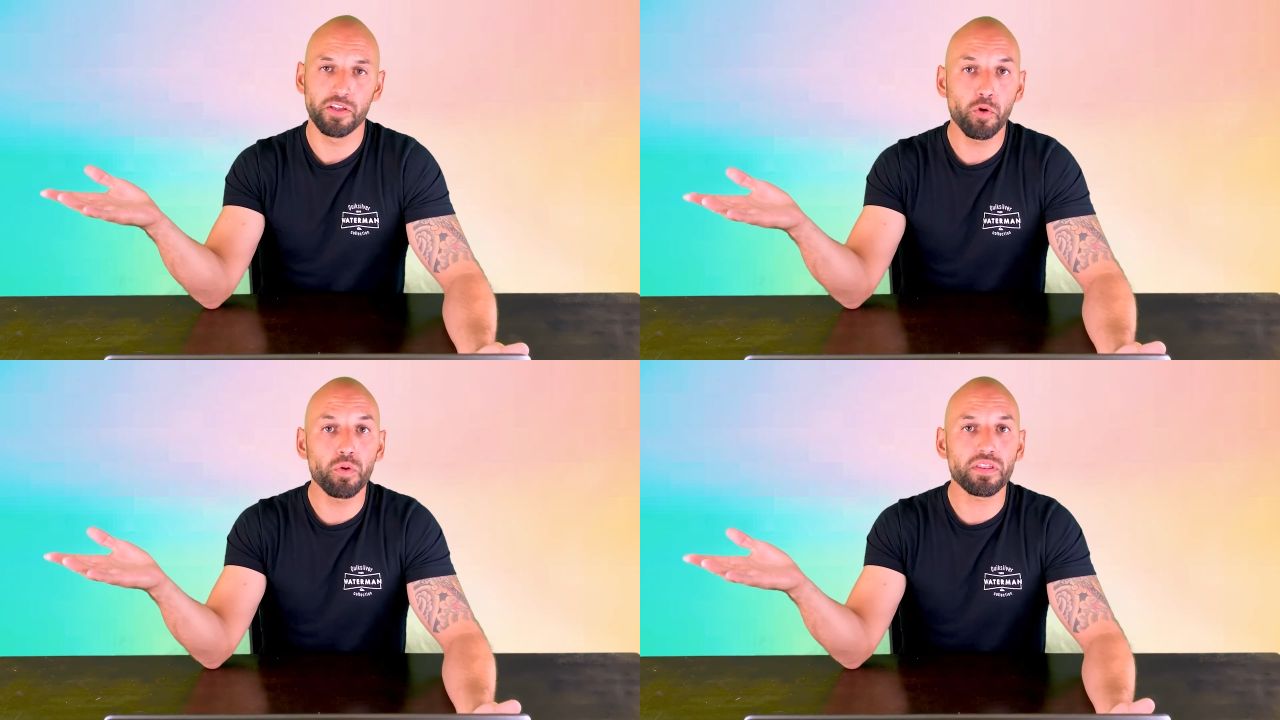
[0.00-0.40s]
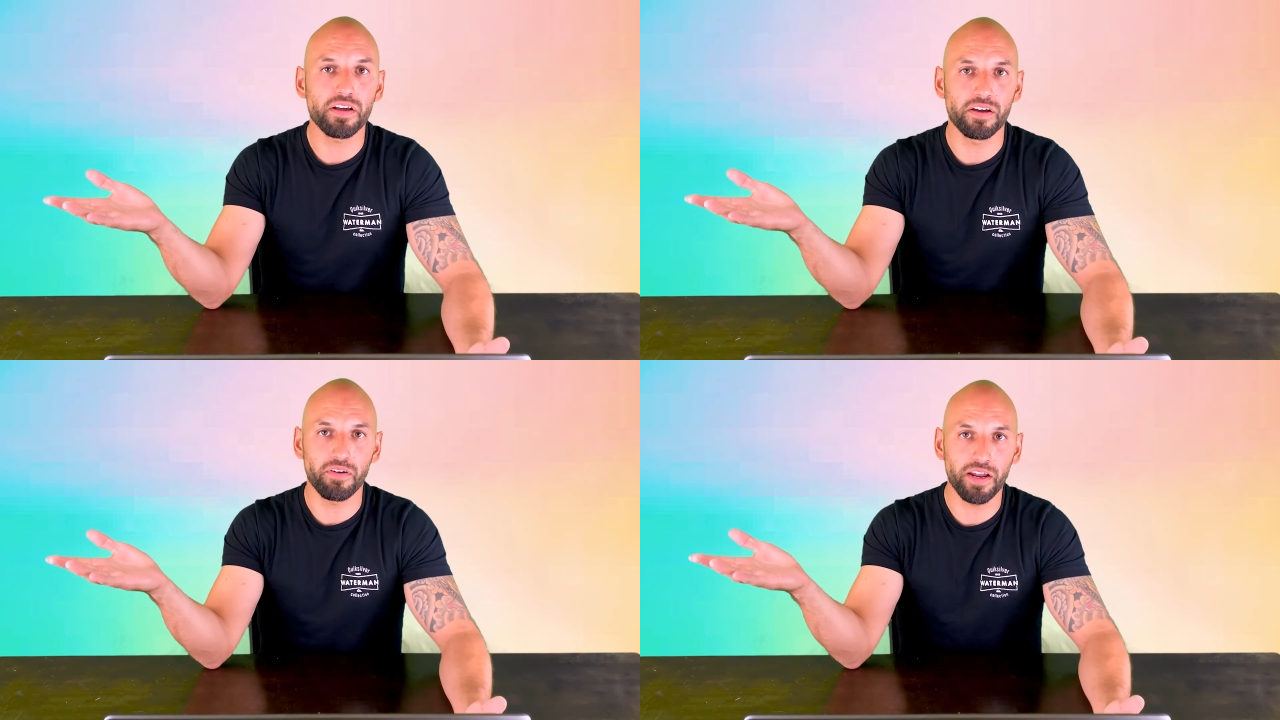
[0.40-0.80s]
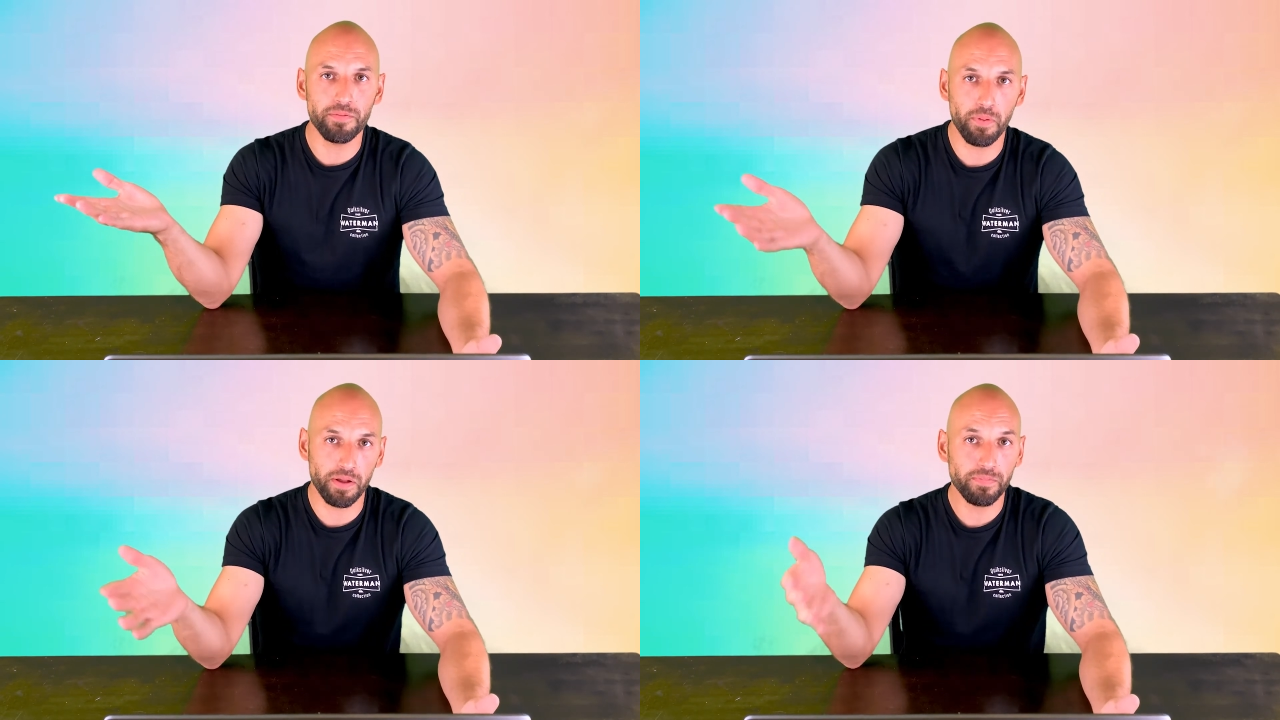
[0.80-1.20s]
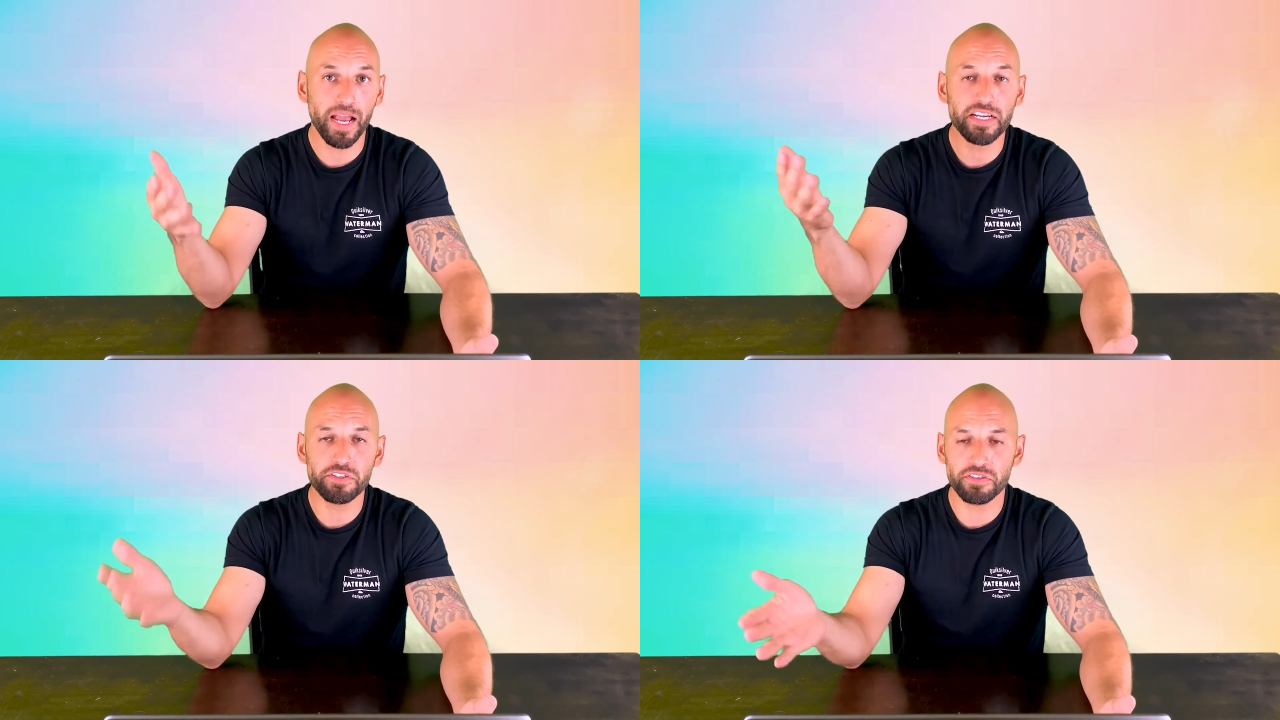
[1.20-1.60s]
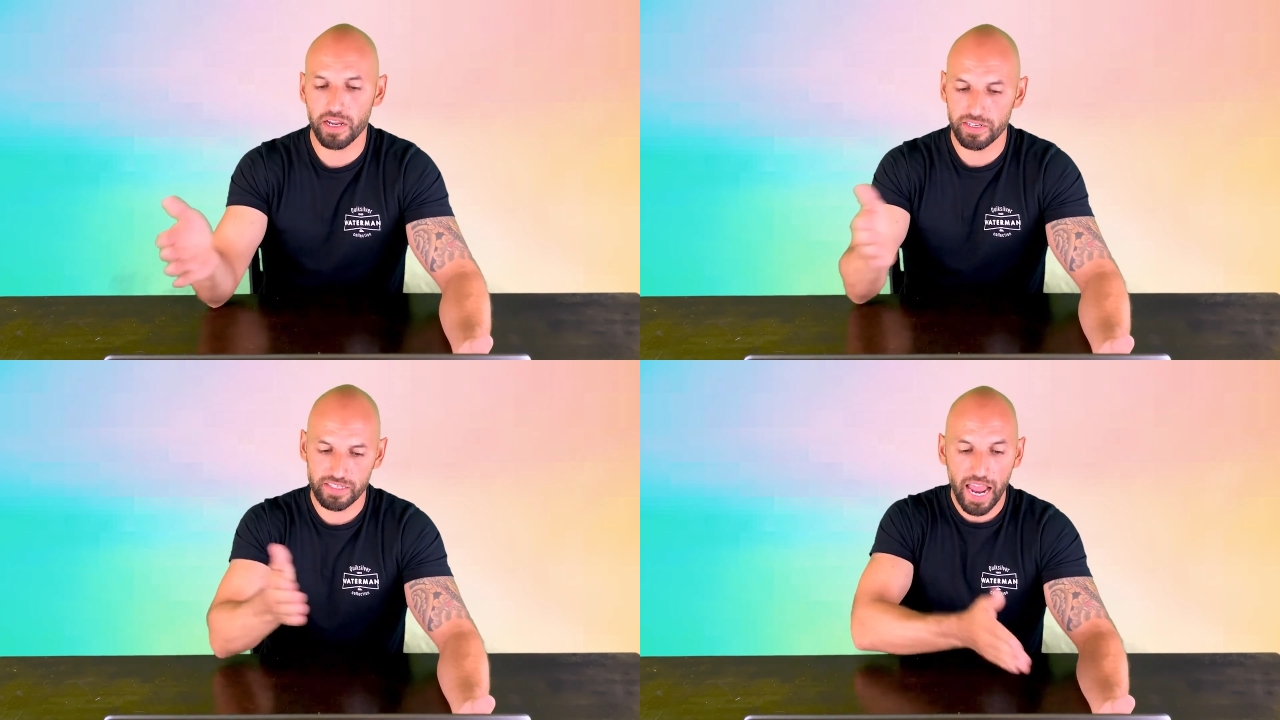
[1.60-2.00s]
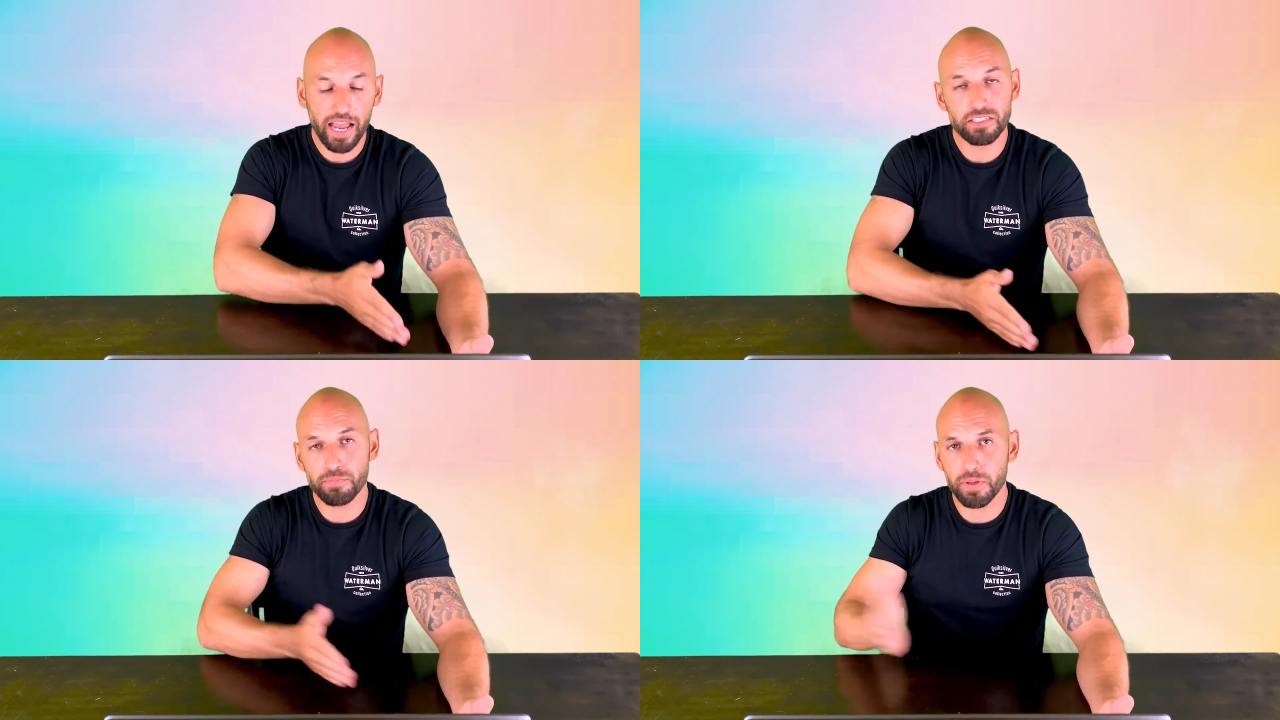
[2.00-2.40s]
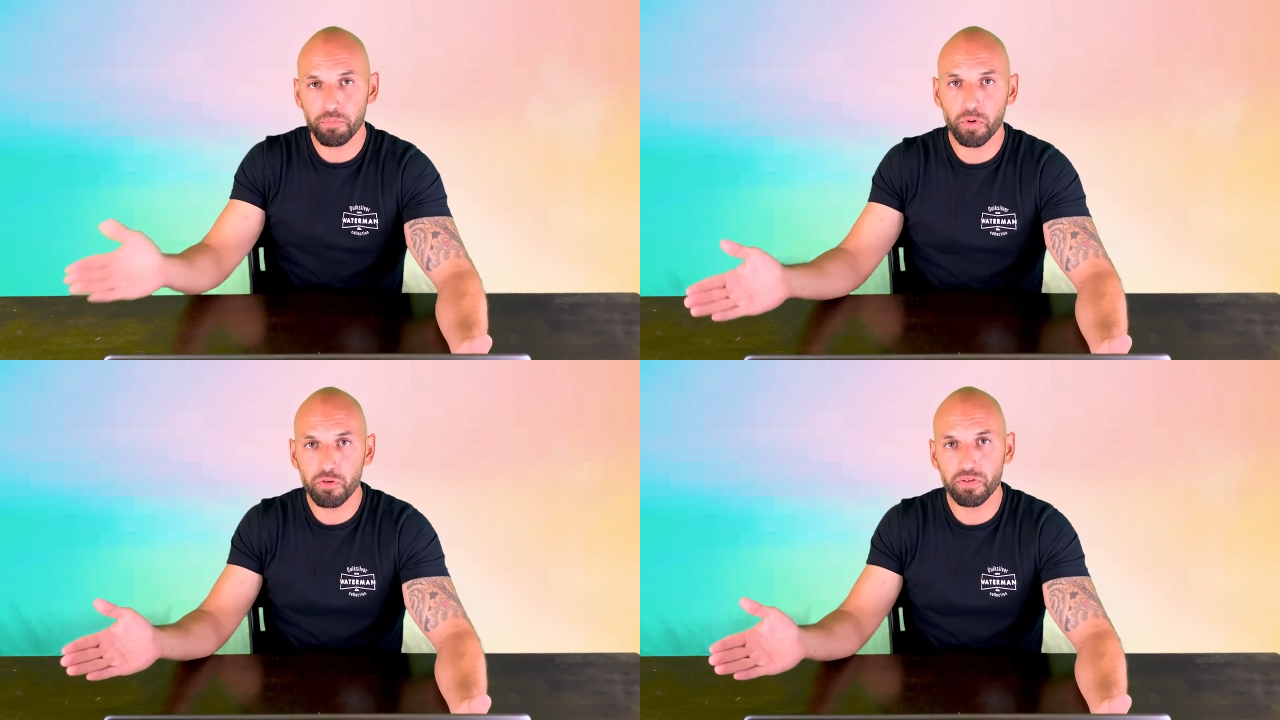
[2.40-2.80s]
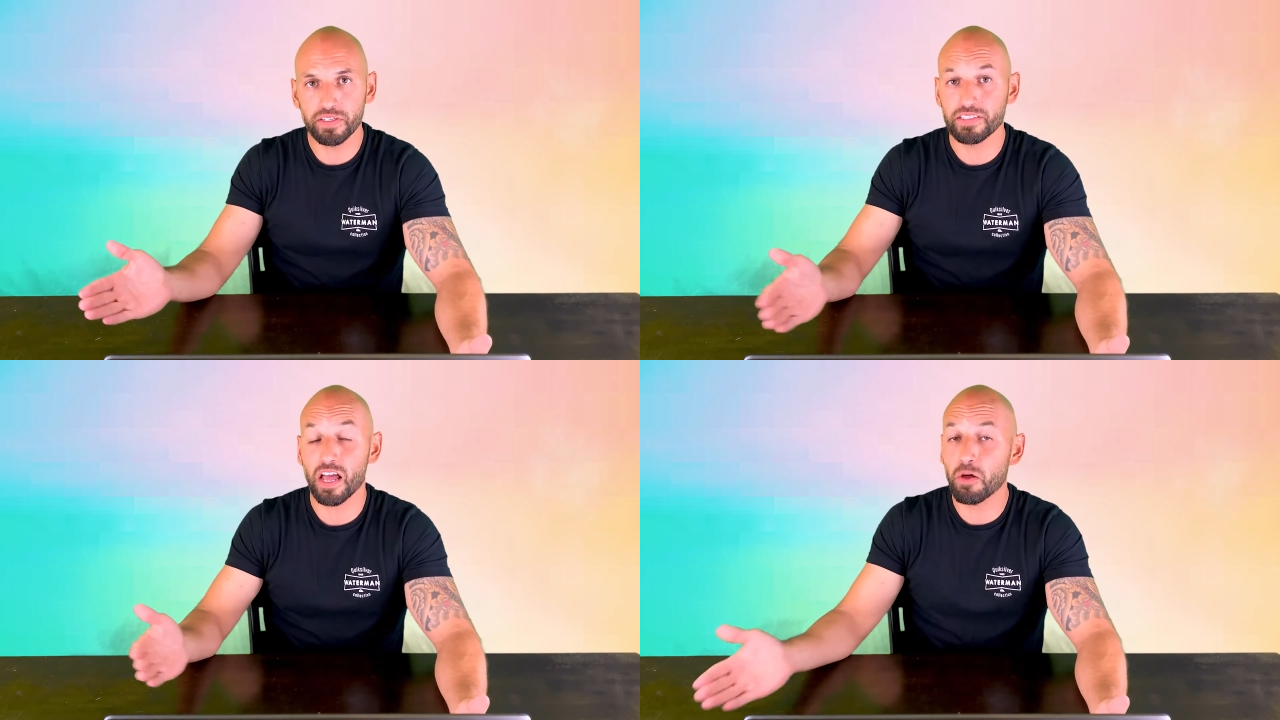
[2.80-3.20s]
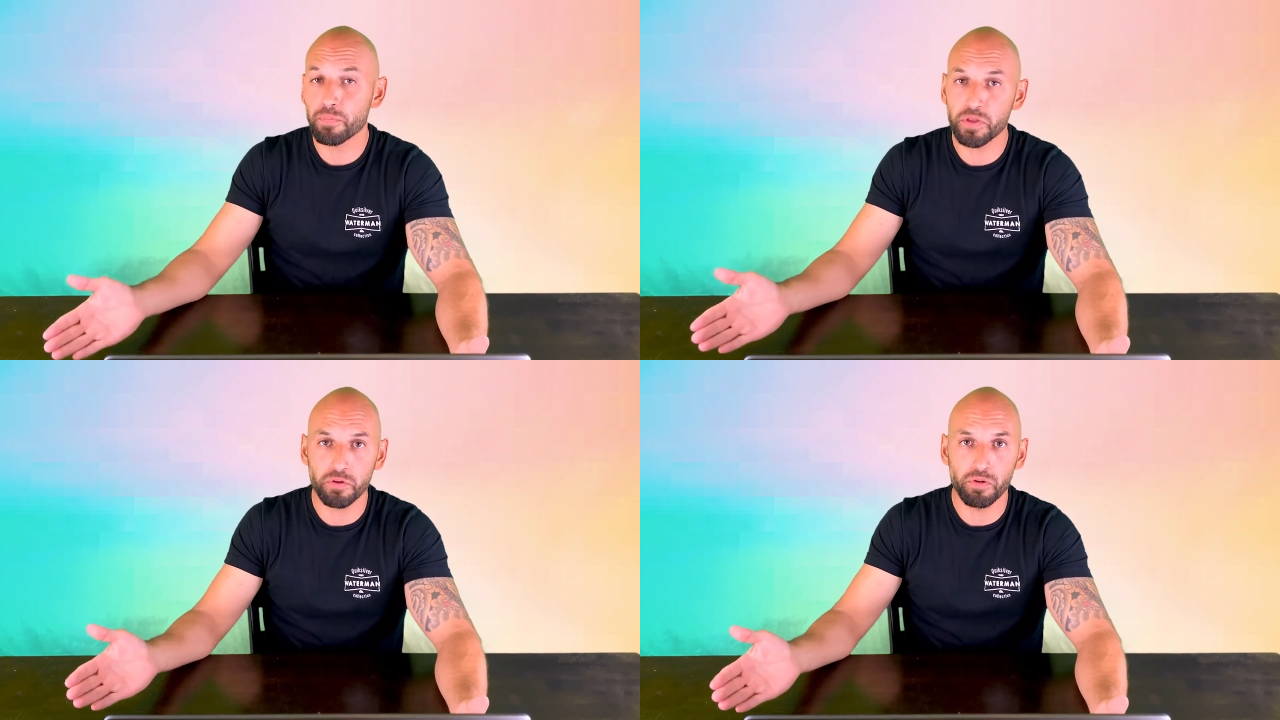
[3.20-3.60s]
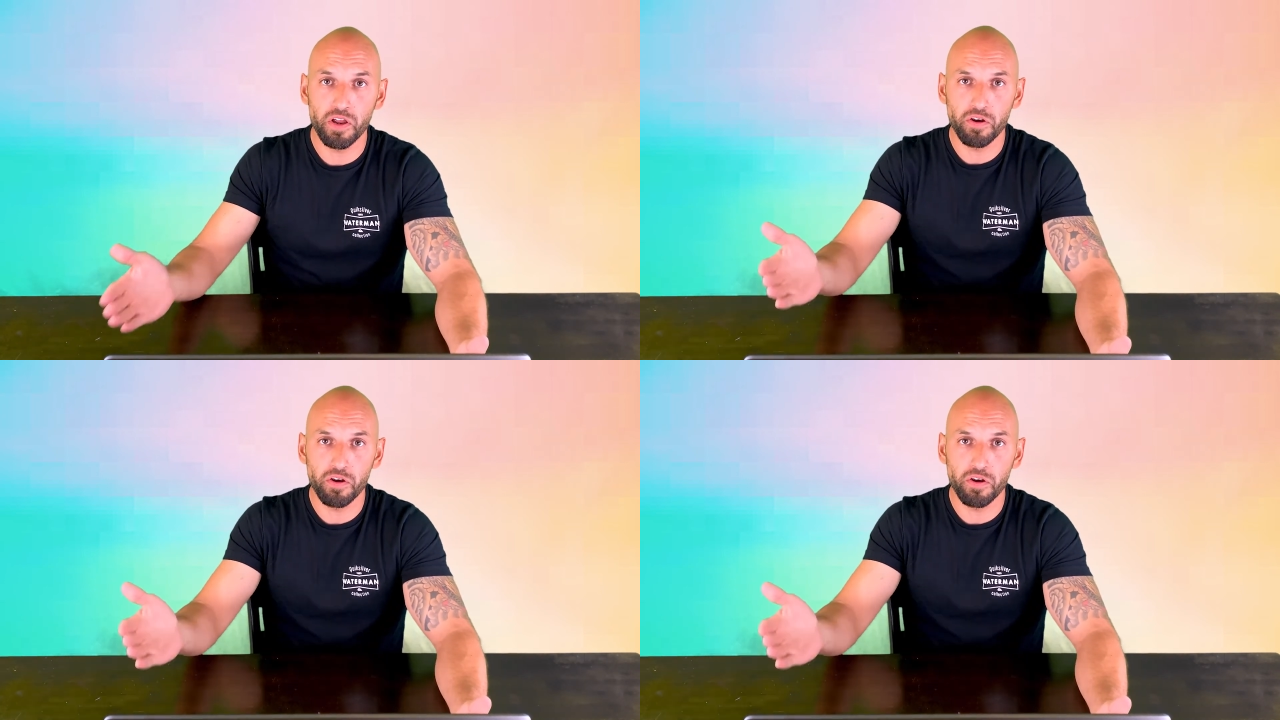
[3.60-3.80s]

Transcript: Who would have thought, right? But exercise has been proven to help you